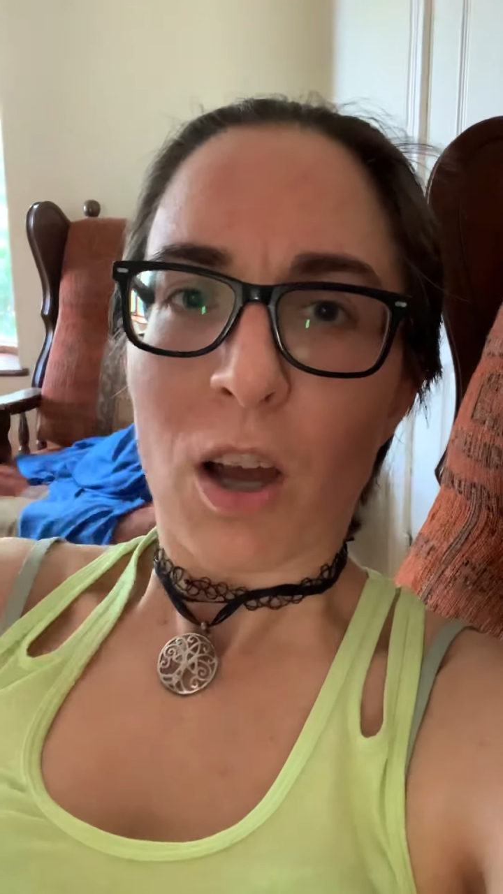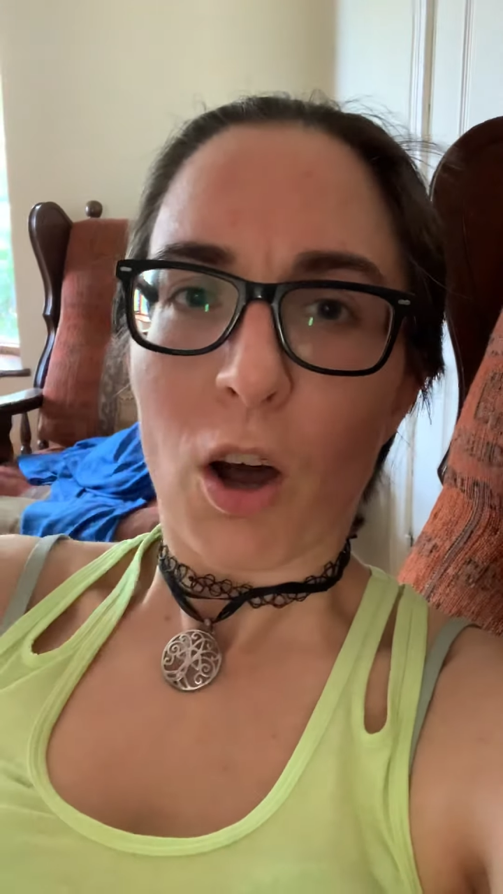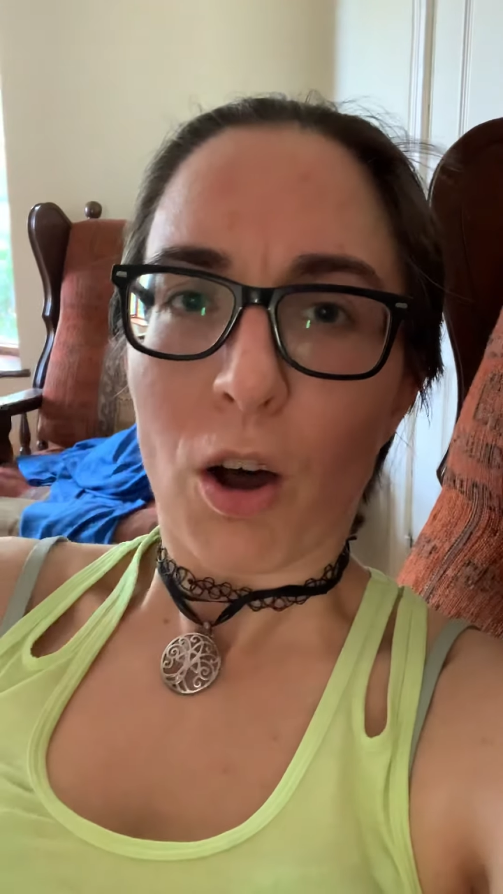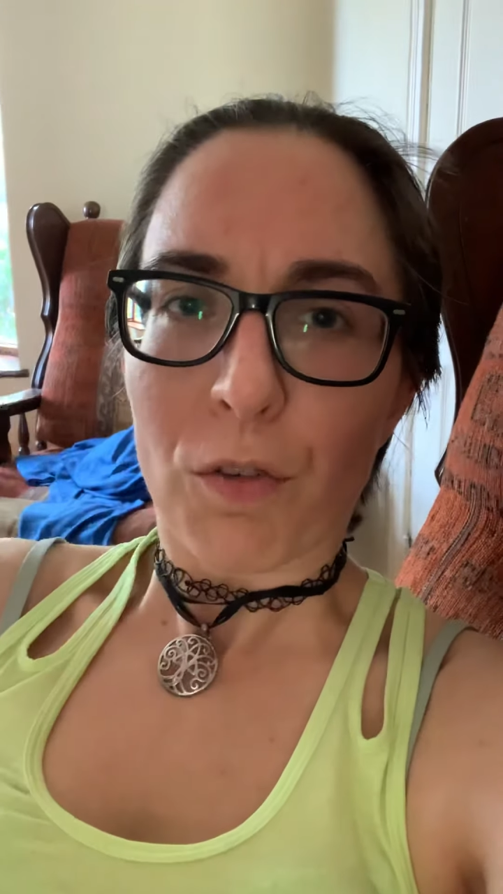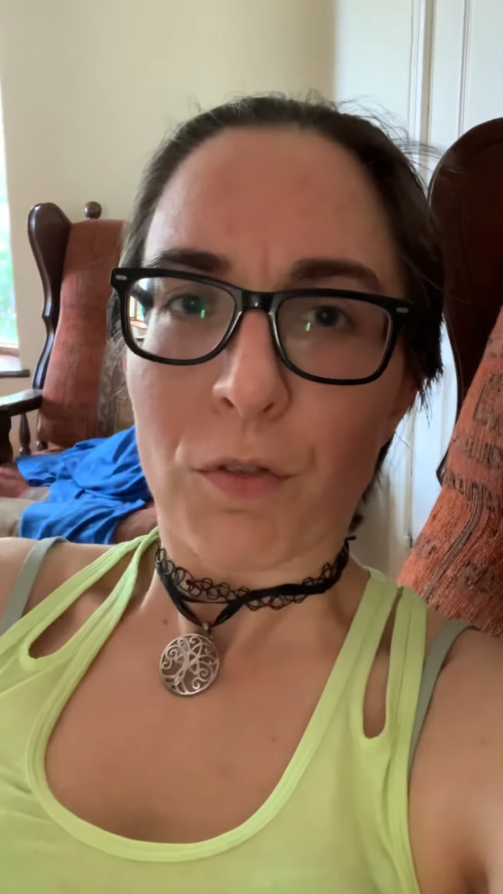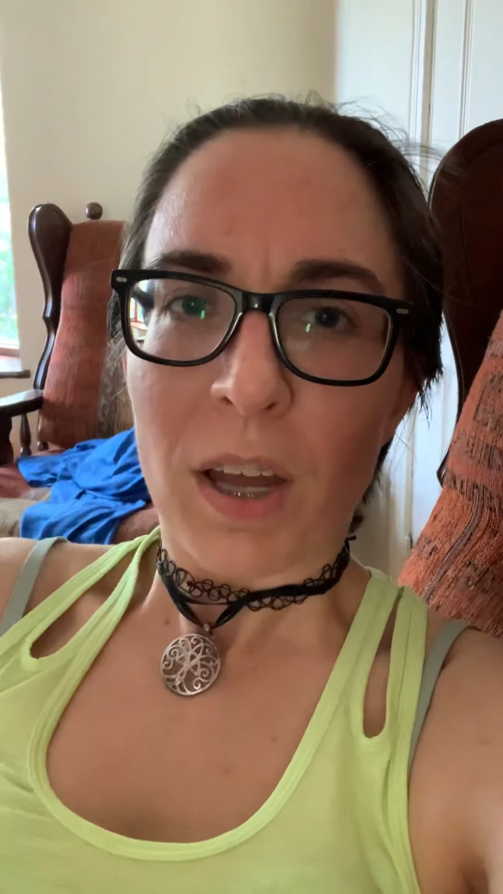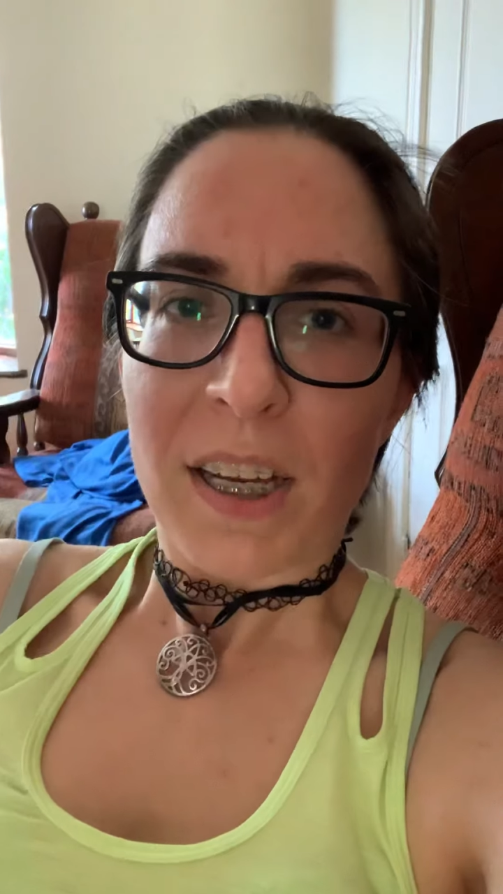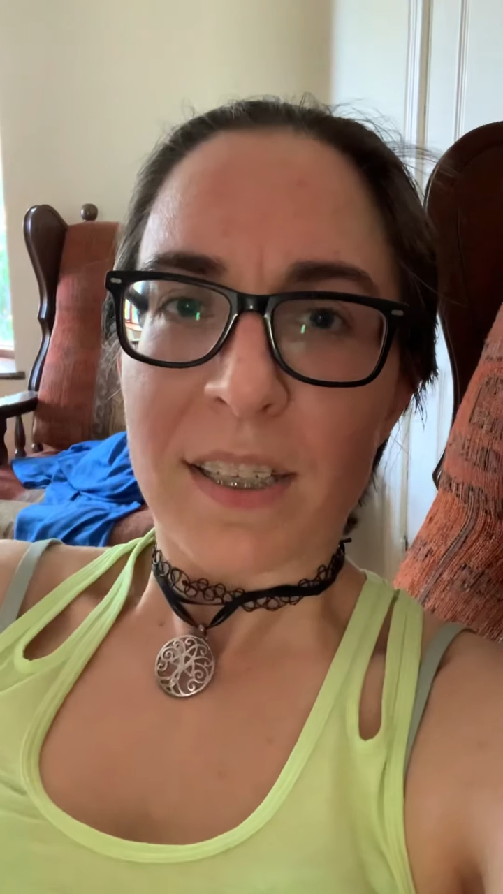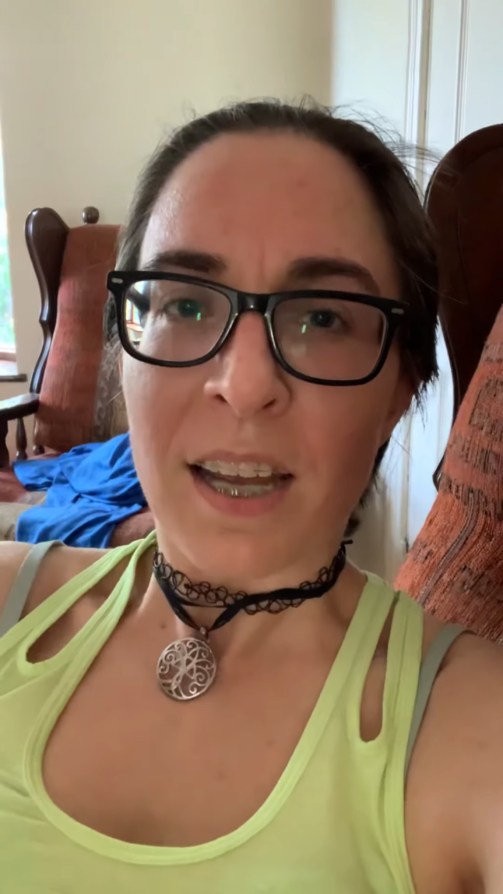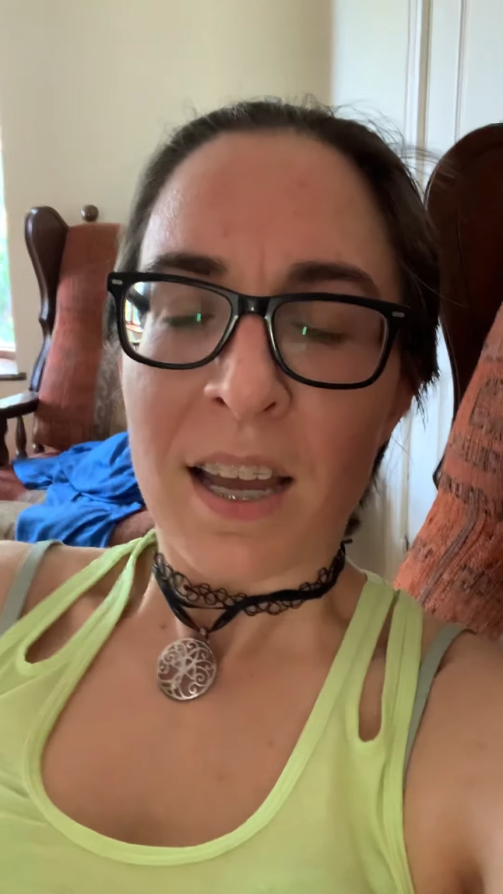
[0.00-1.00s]
off
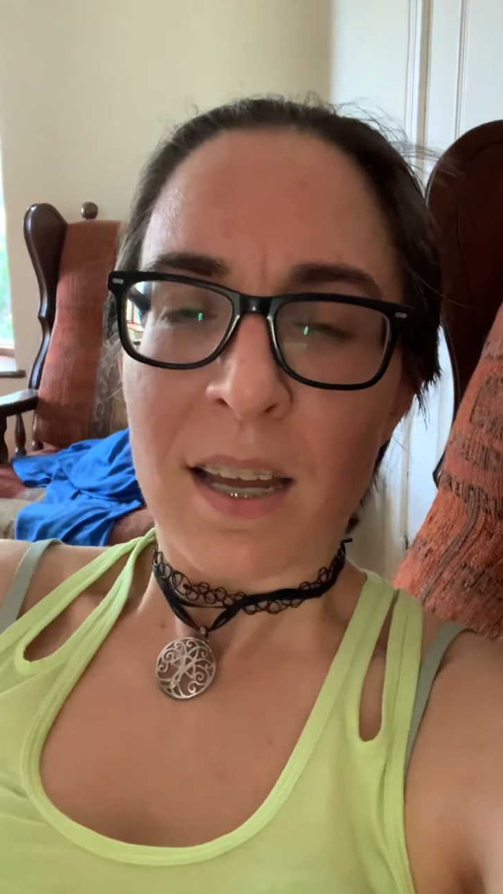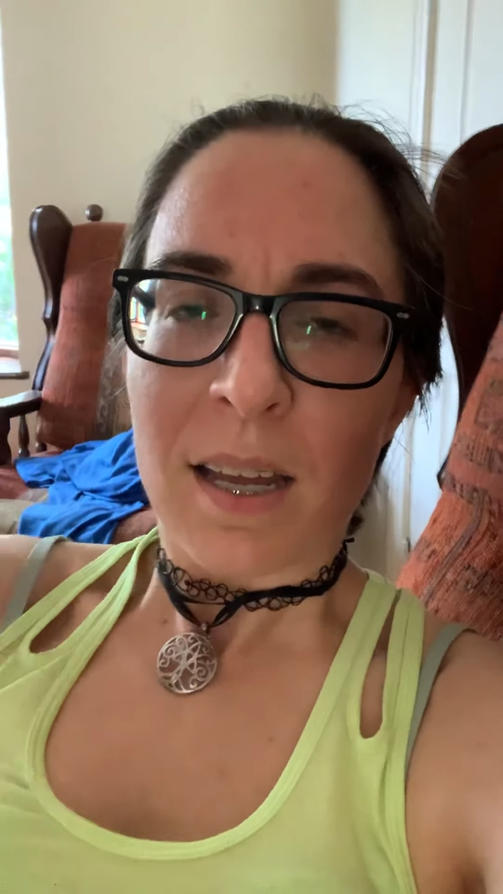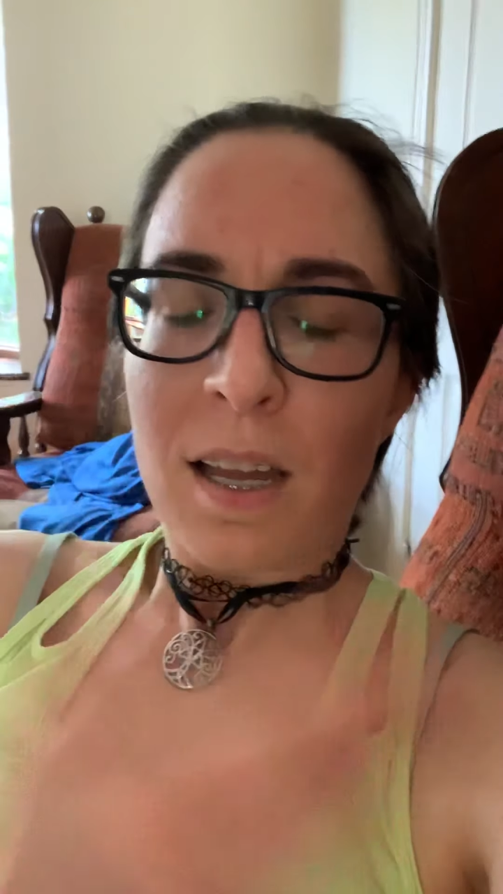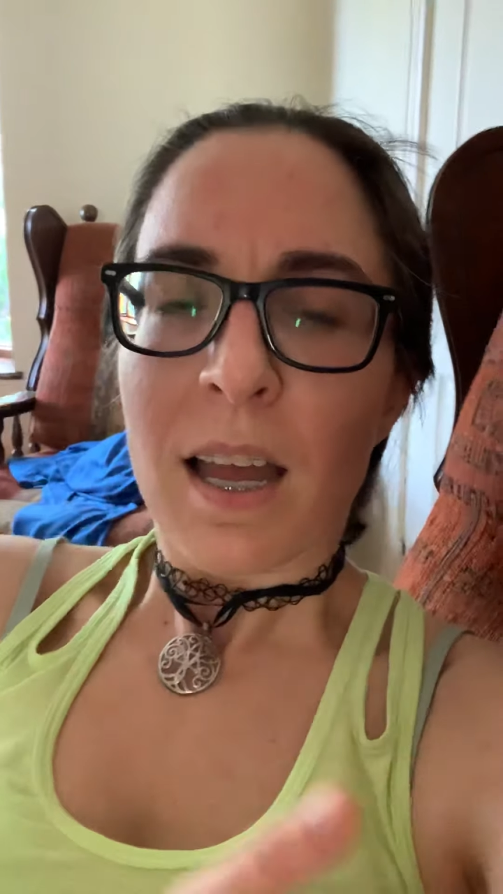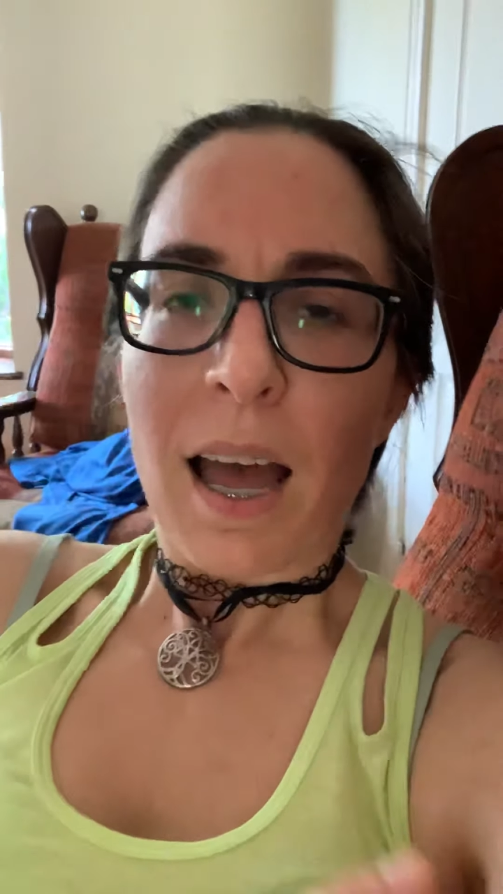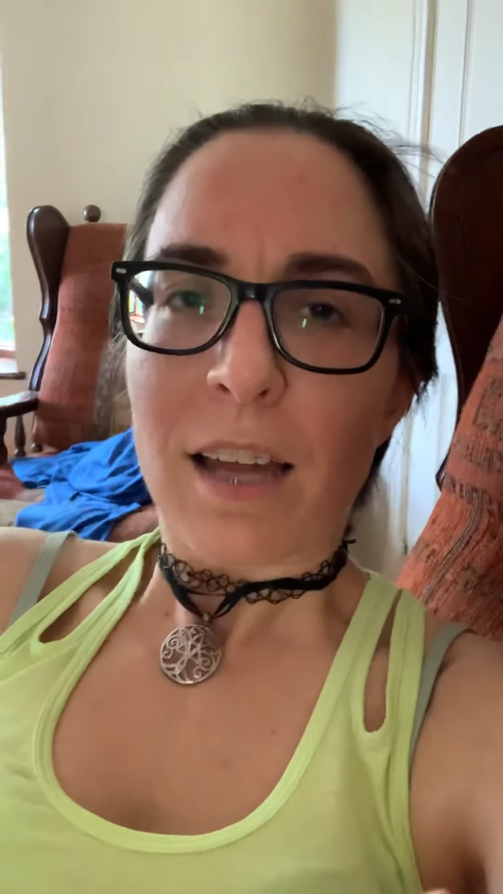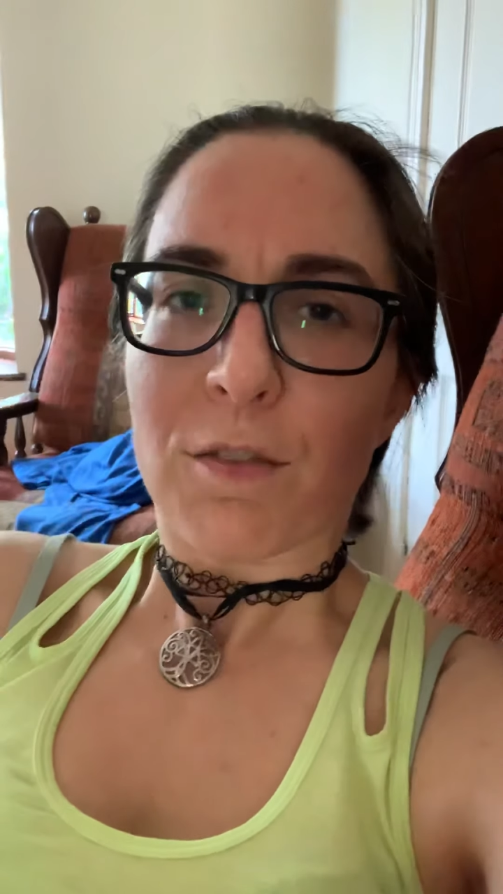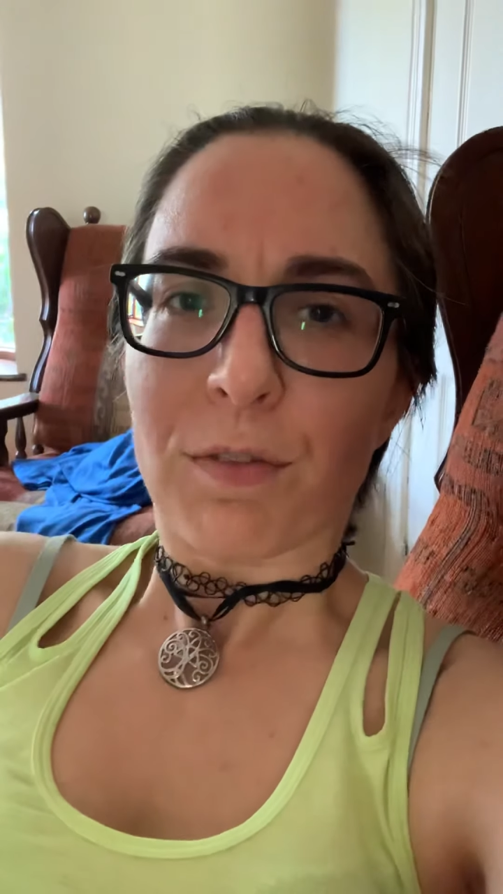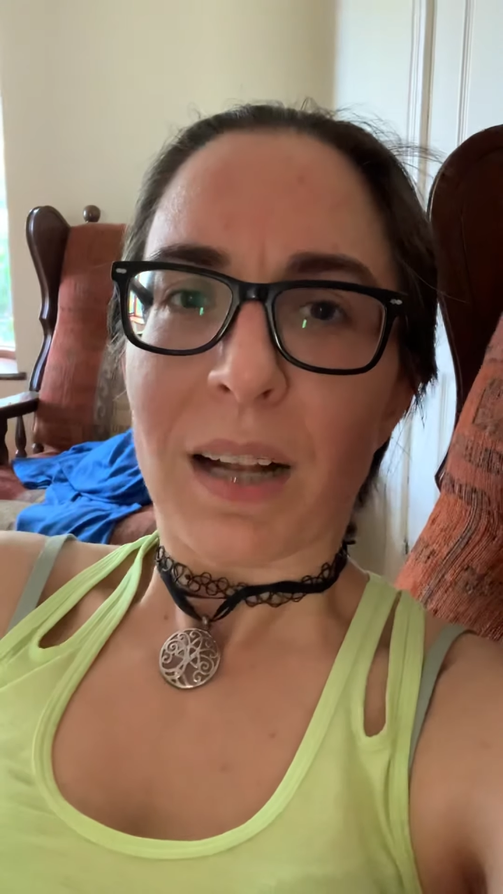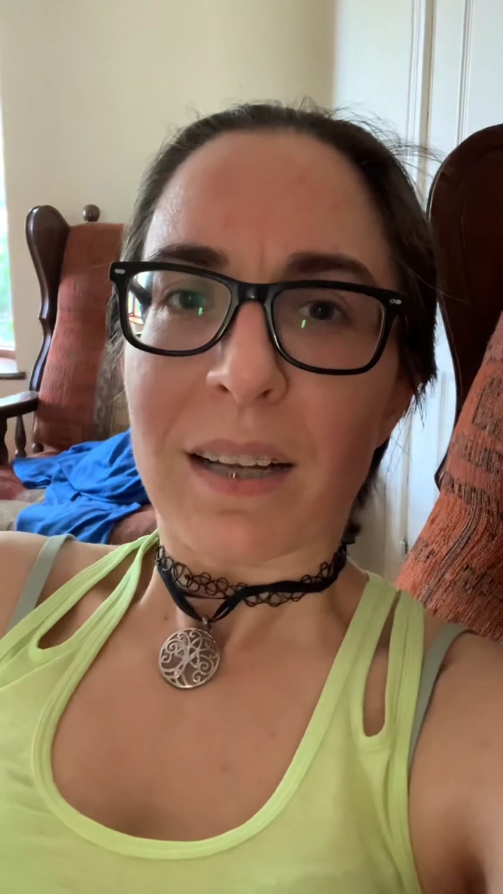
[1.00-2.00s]
t, and
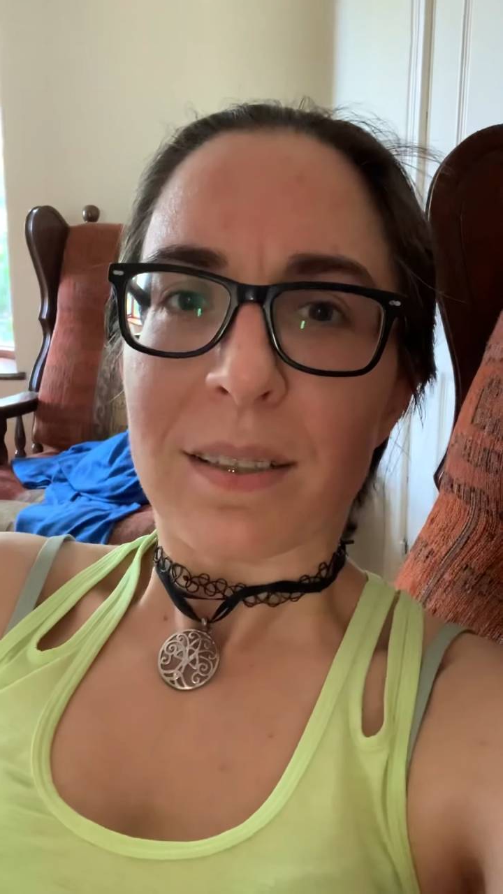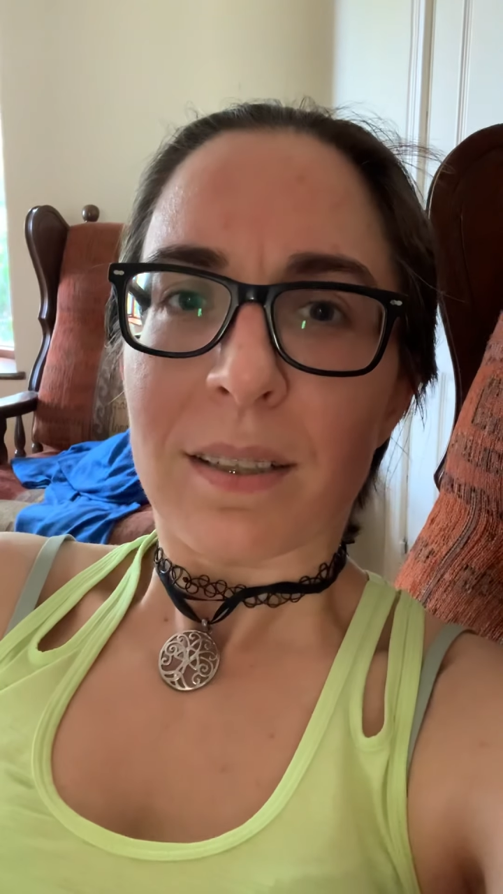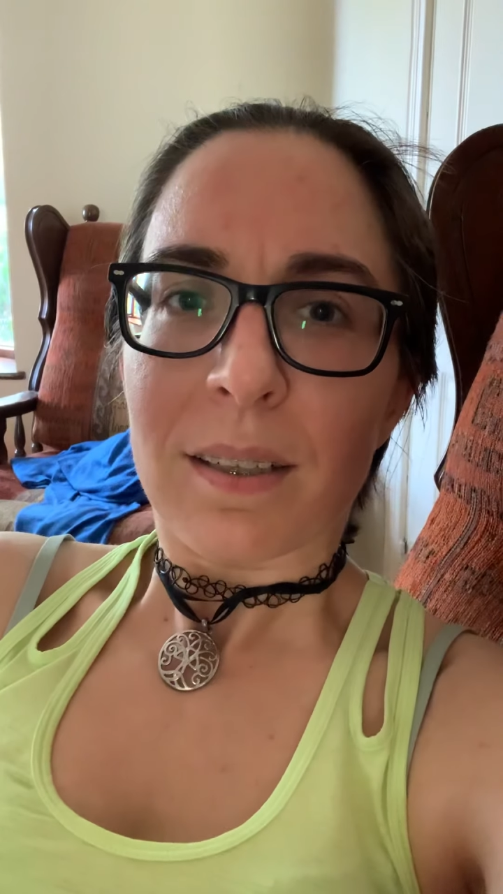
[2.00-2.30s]
flat.